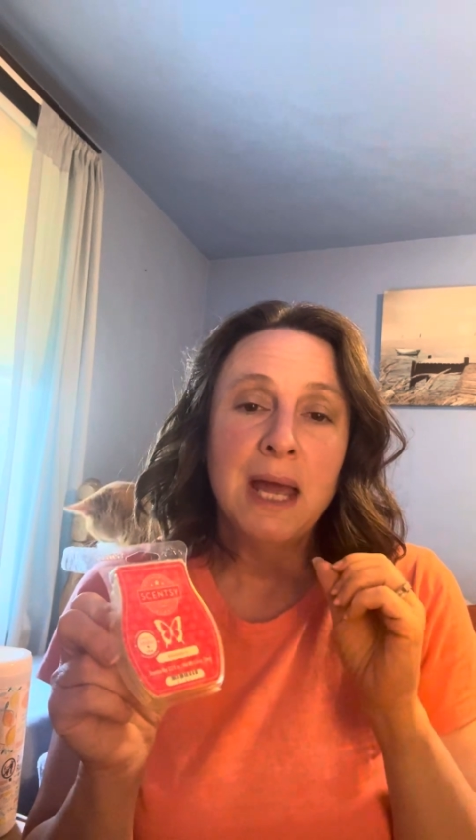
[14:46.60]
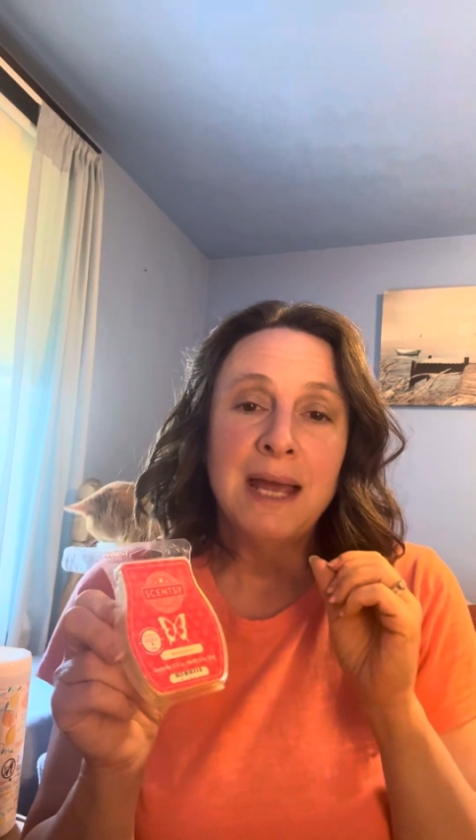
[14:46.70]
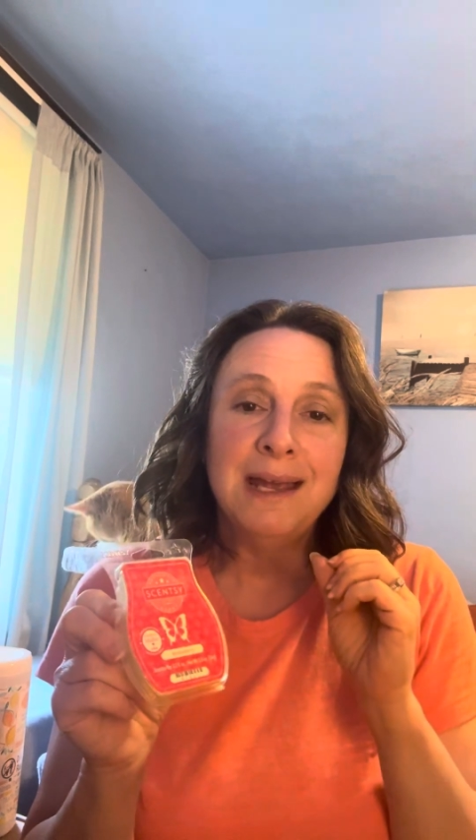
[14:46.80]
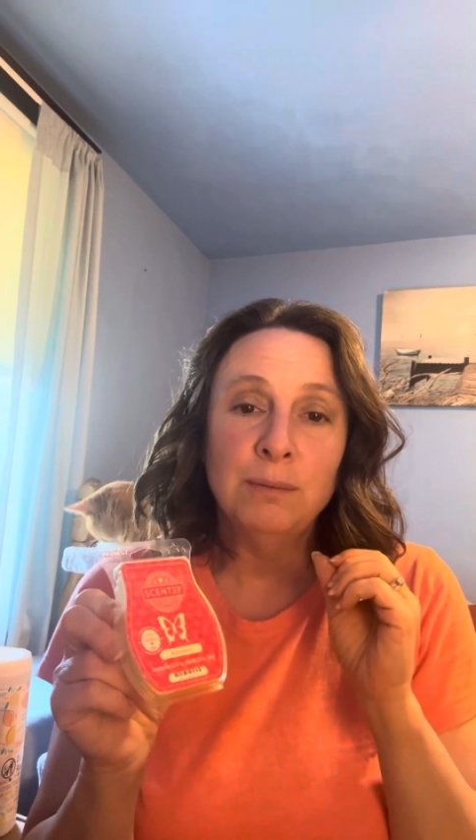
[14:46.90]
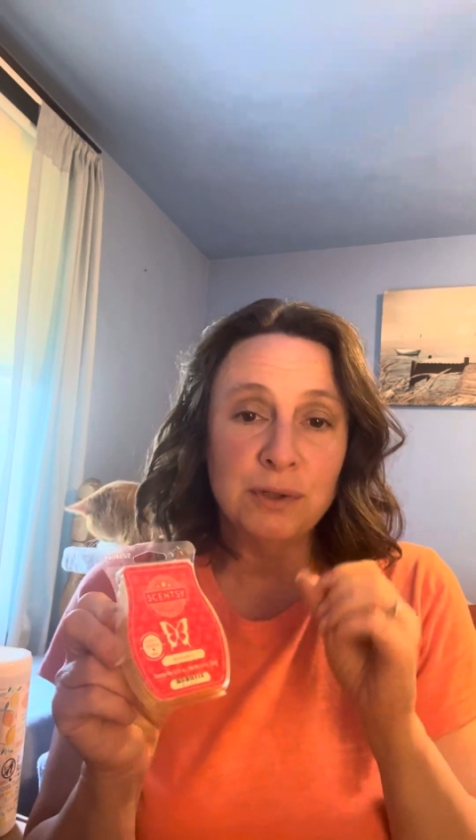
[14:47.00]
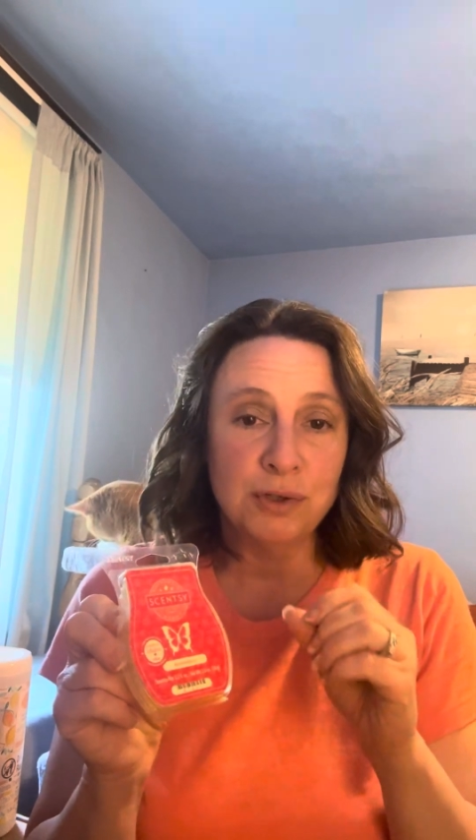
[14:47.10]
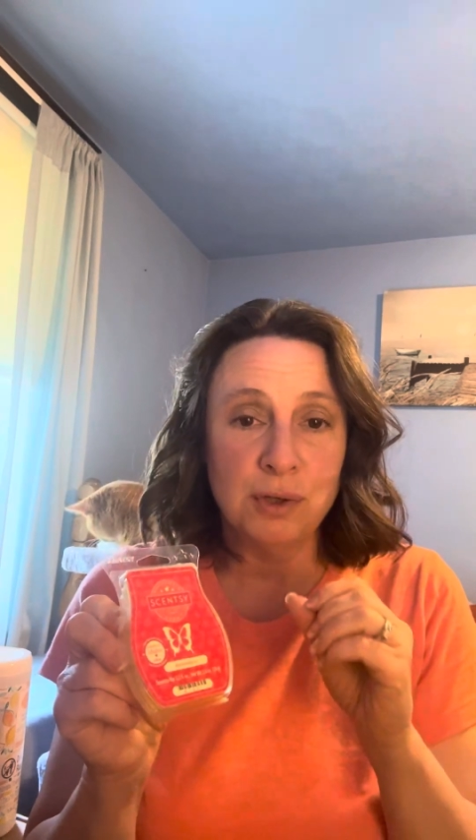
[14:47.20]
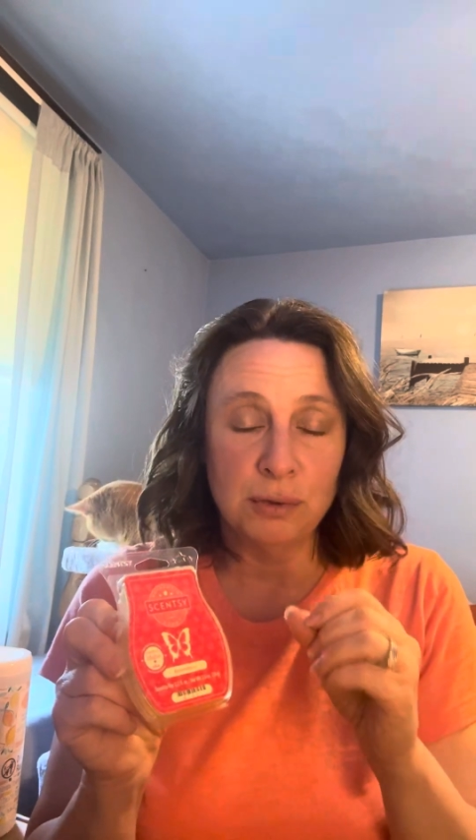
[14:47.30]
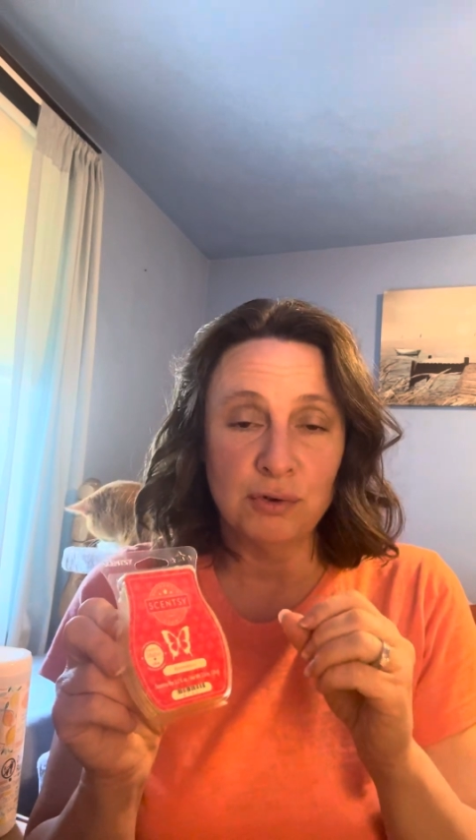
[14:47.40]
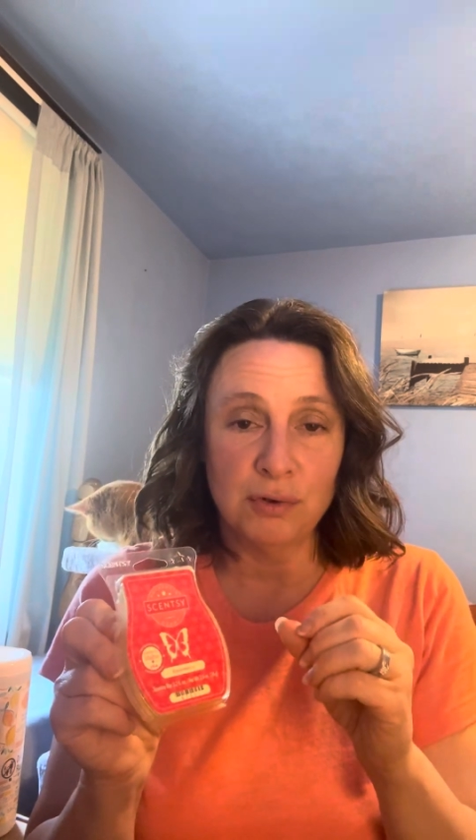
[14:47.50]
it was
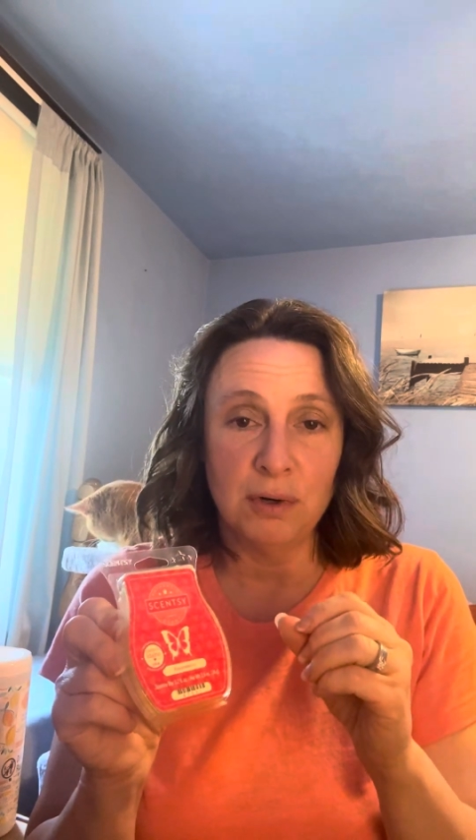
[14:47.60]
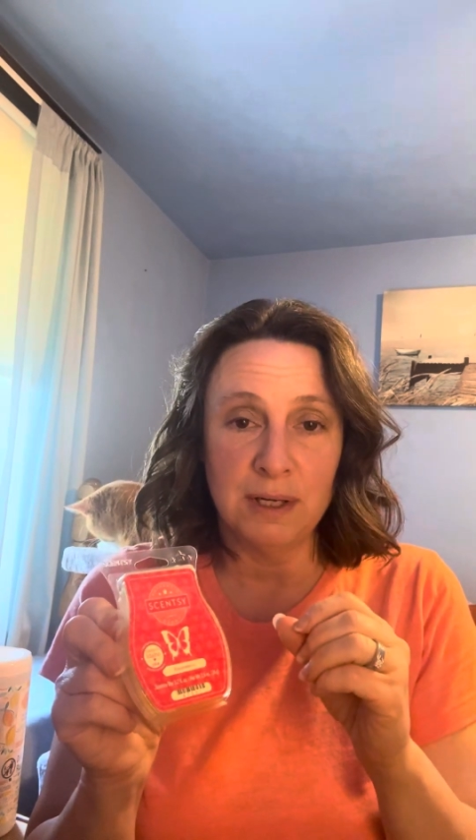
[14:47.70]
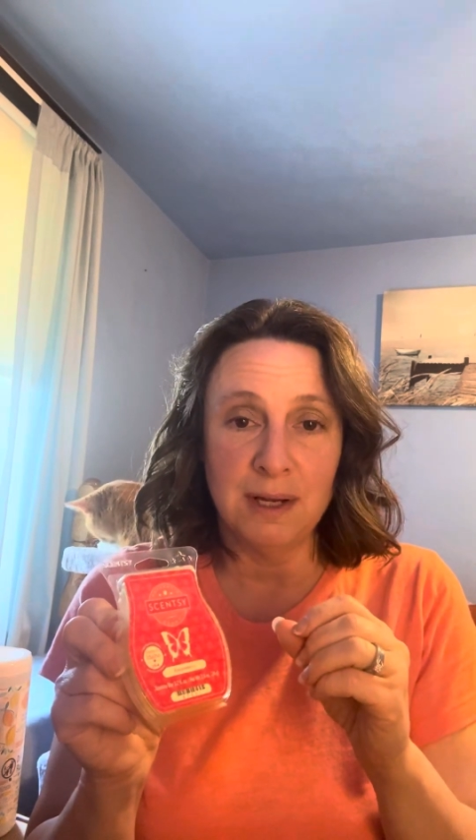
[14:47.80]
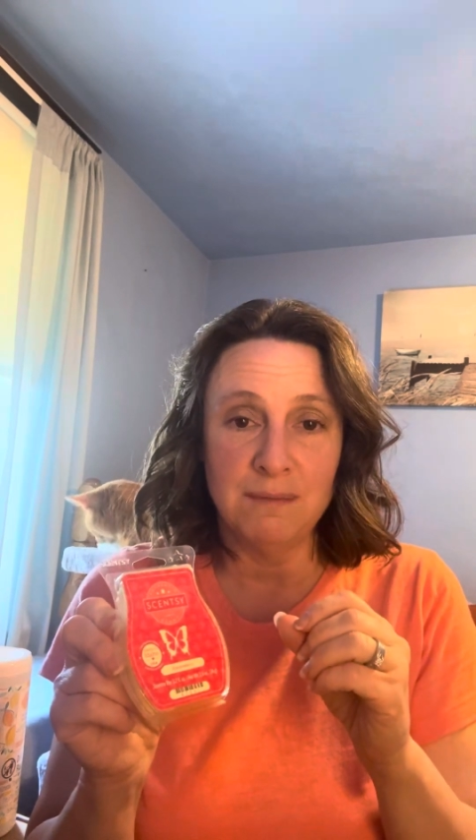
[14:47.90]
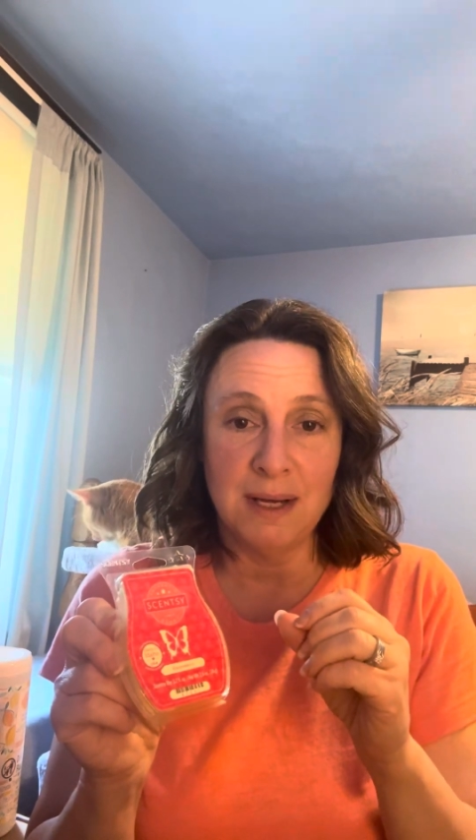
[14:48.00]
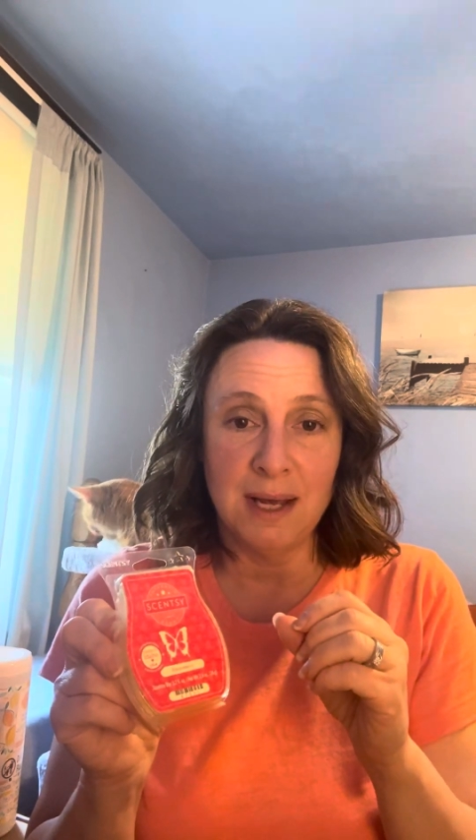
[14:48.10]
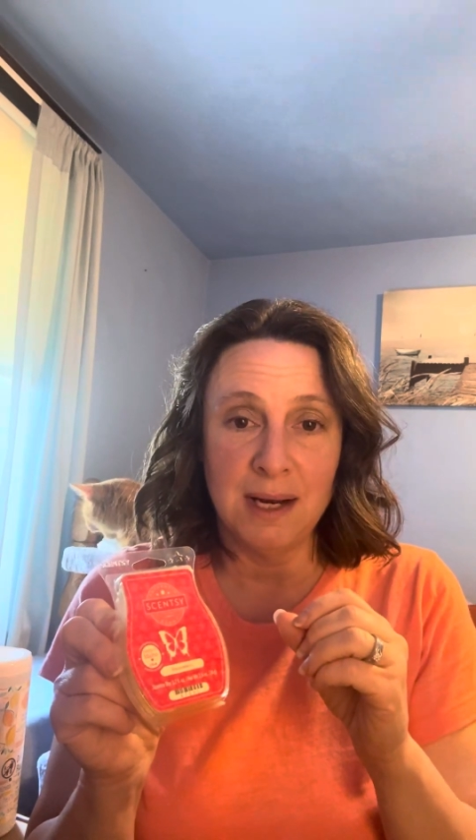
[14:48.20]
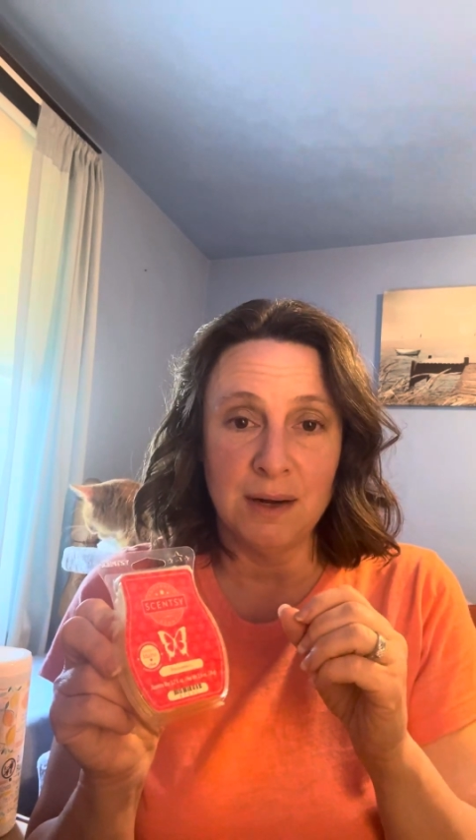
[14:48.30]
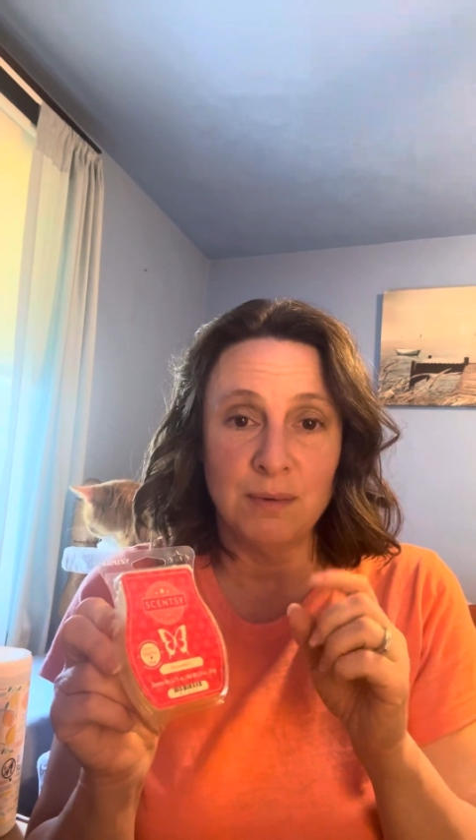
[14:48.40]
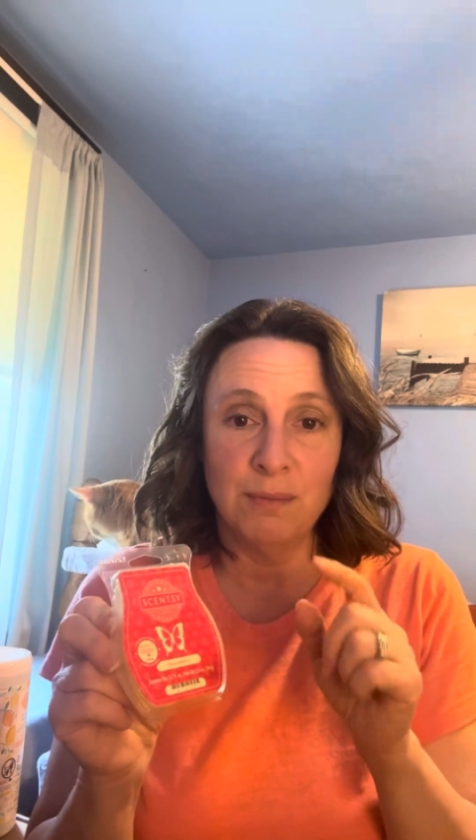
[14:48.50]
so strong, it gave me a
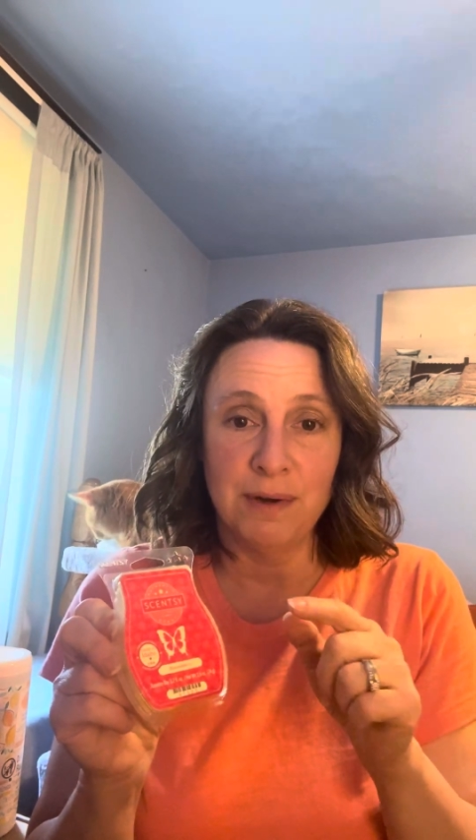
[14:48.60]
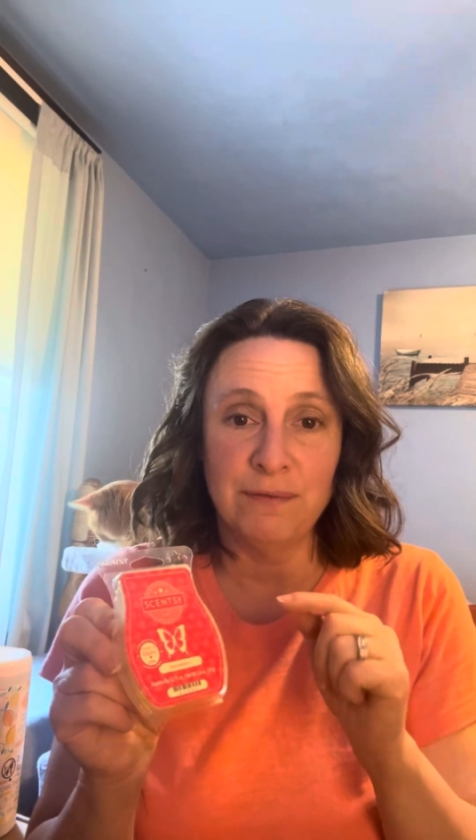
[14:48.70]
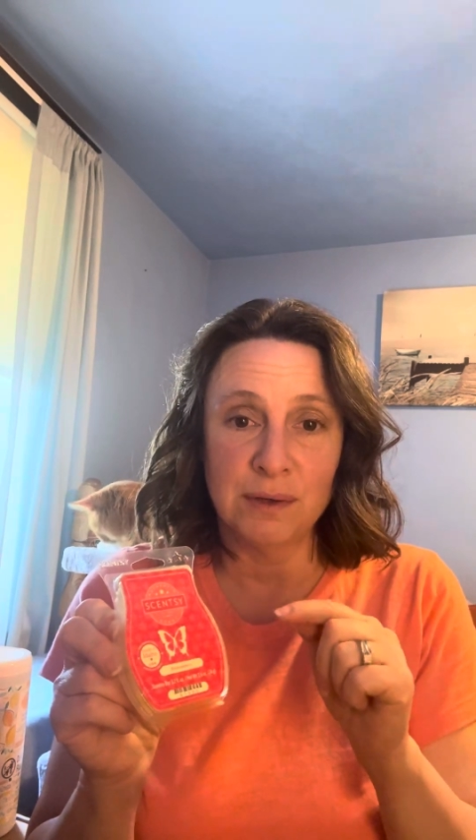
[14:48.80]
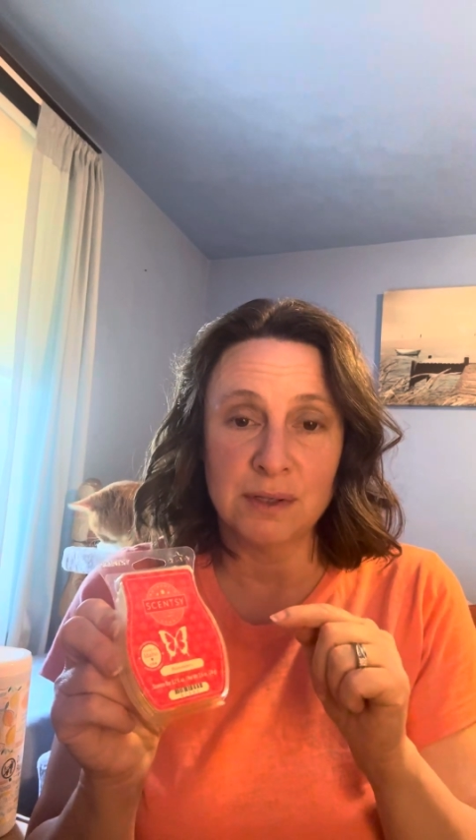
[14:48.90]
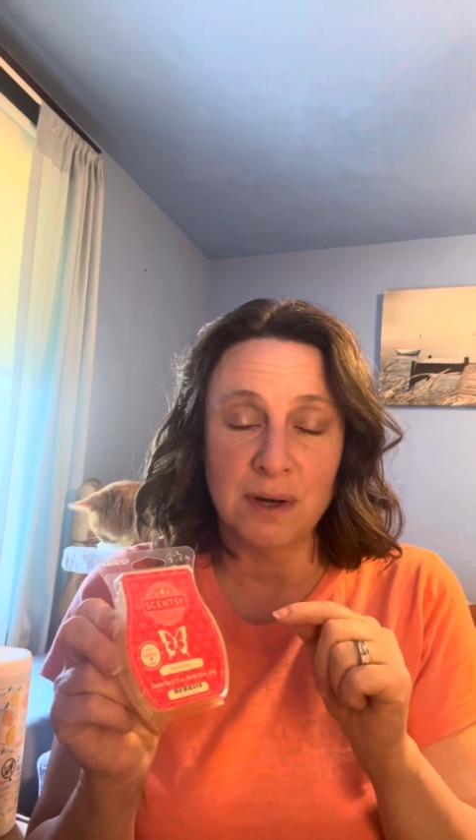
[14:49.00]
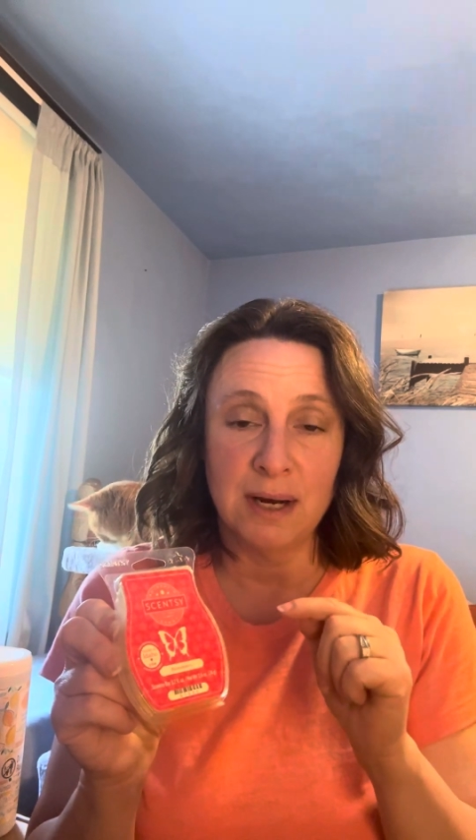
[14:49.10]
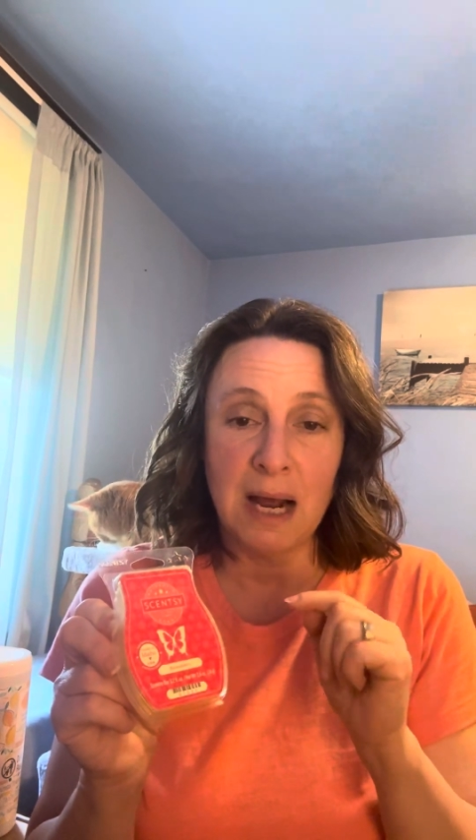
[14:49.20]
headache when we first got it.